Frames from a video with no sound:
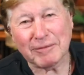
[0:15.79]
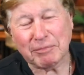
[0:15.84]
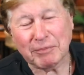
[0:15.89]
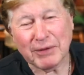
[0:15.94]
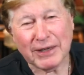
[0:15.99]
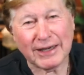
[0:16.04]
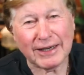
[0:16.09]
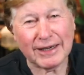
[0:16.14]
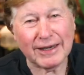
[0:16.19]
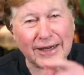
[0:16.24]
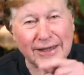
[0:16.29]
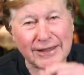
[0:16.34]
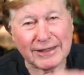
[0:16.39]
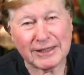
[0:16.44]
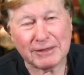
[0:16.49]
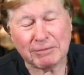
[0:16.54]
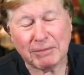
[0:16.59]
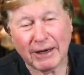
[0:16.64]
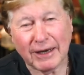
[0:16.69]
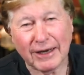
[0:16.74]
Peter
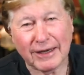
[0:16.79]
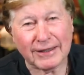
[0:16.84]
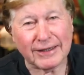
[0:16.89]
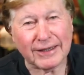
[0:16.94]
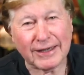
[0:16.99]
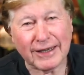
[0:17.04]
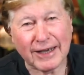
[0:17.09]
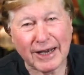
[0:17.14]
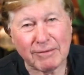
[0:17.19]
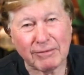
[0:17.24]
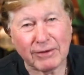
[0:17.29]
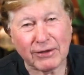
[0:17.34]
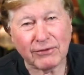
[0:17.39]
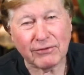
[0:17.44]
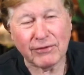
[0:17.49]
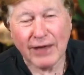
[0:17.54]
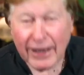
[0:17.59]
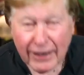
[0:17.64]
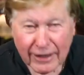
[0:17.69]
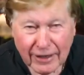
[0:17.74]
Clayton's behind the camera.
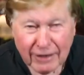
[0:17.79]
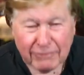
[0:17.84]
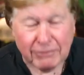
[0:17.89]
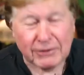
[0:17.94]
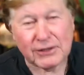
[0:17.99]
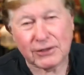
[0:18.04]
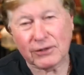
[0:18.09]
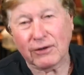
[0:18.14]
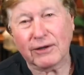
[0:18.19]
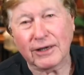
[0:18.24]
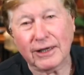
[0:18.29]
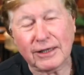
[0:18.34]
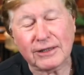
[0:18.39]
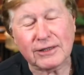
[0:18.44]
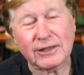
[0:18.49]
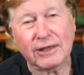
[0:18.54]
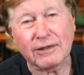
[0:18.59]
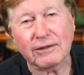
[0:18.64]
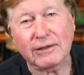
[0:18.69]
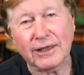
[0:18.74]
Thank you for joining
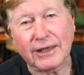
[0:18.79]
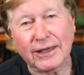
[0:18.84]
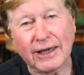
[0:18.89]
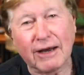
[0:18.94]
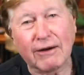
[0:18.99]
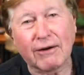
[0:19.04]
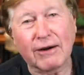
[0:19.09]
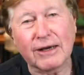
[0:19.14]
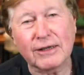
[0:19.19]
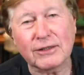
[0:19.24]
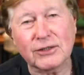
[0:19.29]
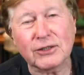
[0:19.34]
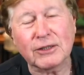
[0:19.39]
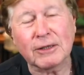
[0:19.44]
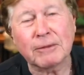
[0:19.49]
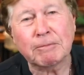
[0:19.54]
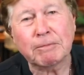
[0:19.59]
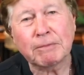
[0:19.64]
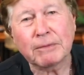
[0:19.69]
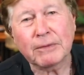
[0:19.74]
us here in the garage,
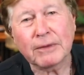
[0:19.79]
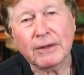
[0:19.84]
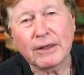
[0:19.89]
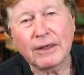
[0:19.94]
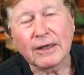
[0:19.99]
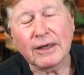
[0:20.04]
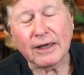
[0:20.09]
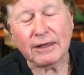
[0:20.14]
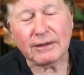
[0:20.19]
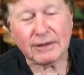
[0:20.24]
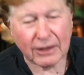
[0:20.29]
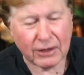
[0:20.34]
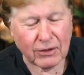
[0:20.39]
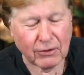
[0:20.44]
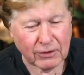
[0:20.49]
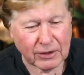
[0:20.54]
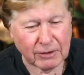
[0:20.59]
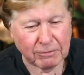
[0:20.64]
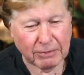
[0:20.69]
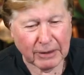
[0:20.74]
in the
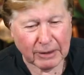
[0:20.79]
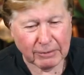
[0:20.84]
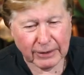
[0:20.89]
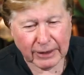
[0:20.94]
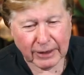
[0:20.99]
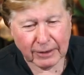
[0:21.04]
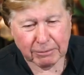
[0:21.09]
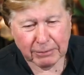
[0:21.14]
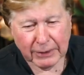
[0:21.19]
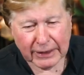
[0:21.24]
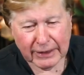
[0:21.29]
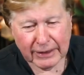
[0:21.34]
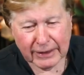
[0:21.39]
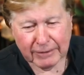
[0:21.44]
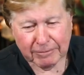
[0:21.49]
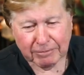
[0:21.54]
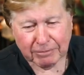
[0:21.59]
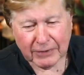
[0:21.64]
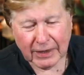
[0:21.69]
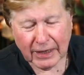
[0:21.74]
court of public
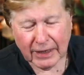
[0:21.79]
opinion.